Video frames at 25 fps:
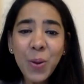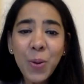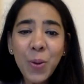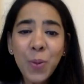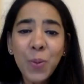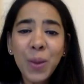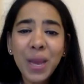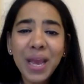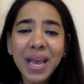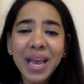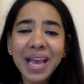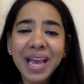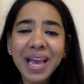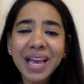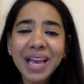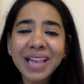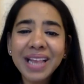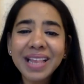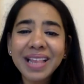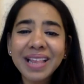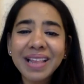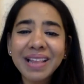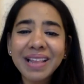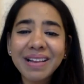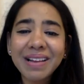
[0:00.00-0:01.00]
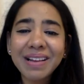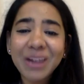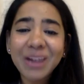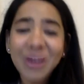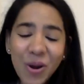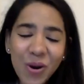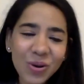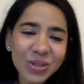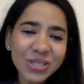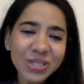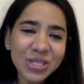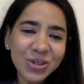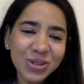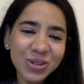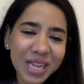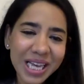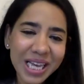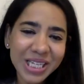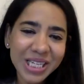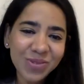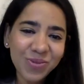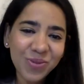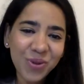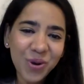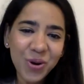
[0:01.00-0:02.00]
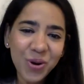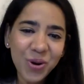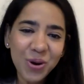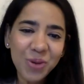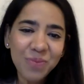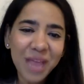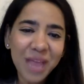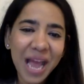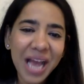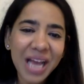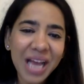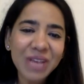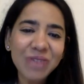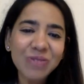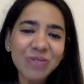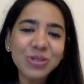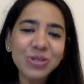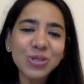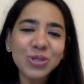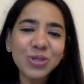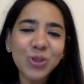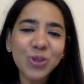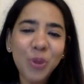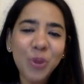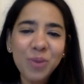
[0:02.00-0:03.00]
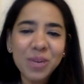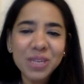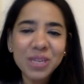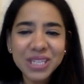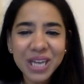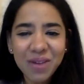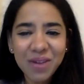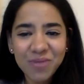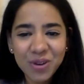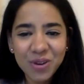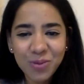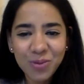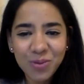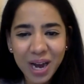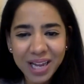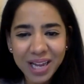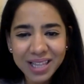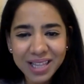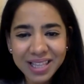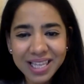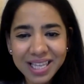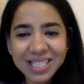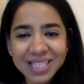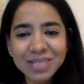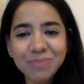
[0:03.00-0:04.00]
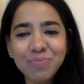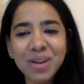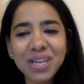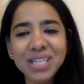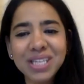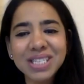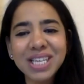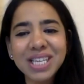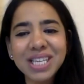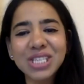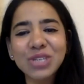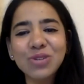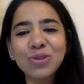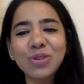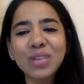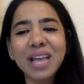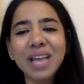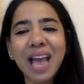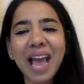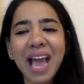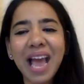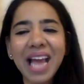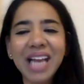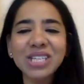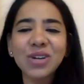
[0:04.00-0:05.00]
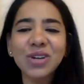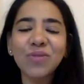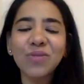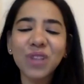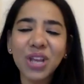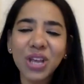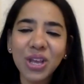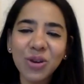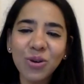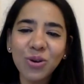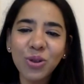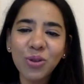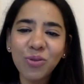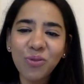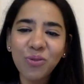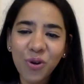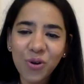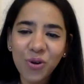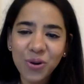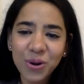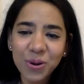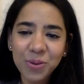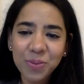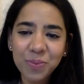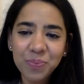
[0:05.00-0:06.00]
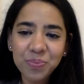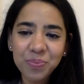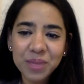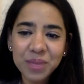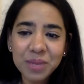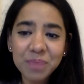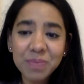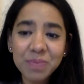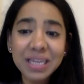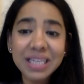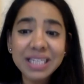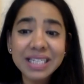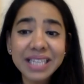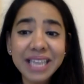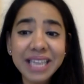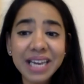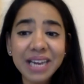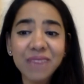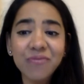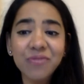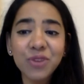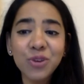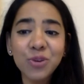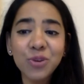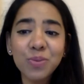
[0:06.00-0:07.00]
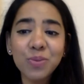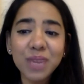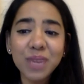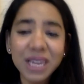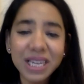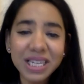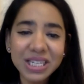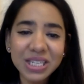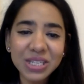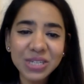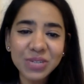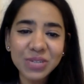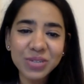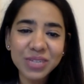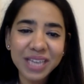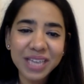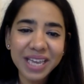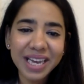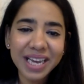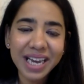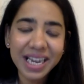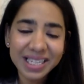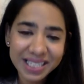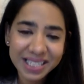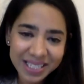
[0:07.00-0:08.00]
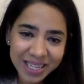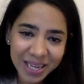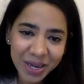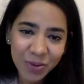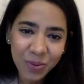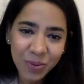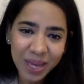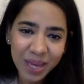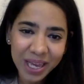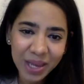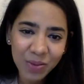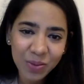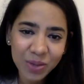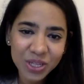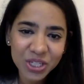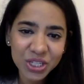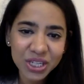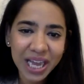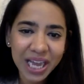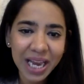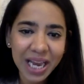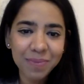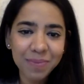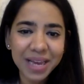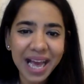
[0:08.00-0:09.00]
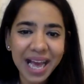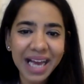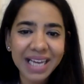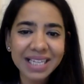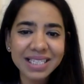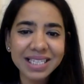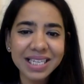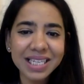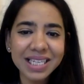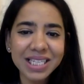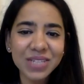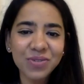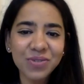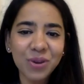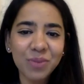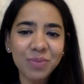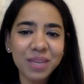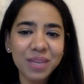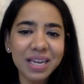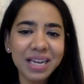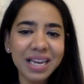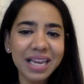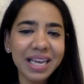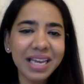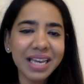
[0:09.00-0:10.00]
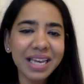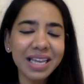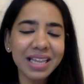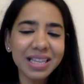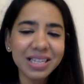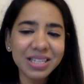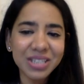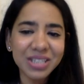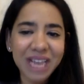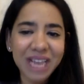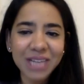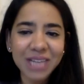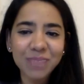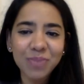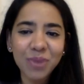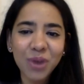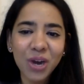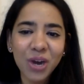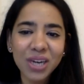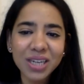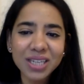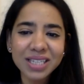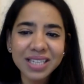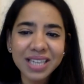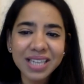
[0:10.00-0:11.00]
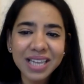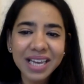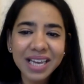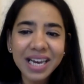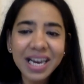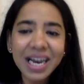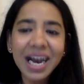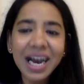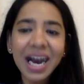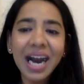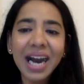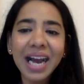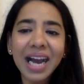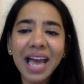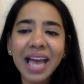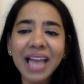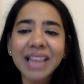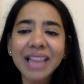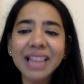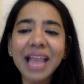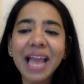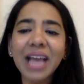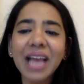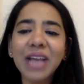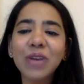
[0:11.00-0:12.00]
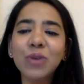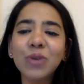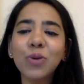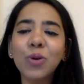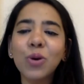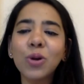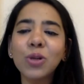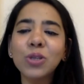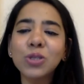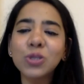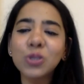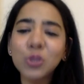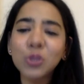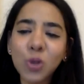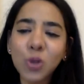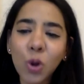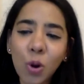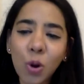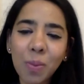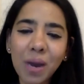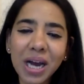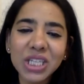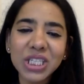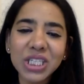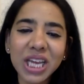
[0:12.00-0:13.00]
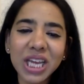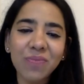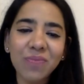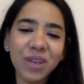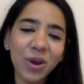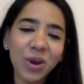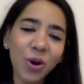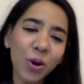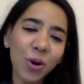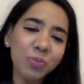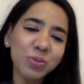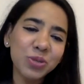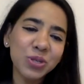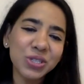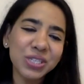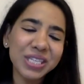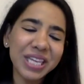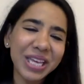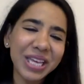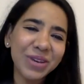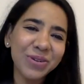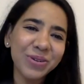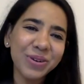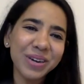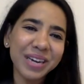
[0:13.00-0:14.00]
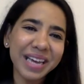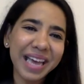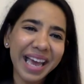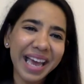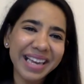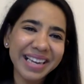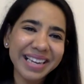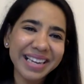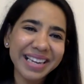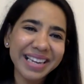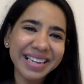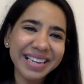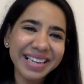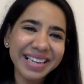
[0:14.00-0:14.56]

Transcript: We close today's forum. Thank you so much, everyone. This brings us to the end of the youth forum. Please take a few minutes to take our survey, which can be accessed from the link in the chat box. Again, thank you all so much, and we hope to see you again.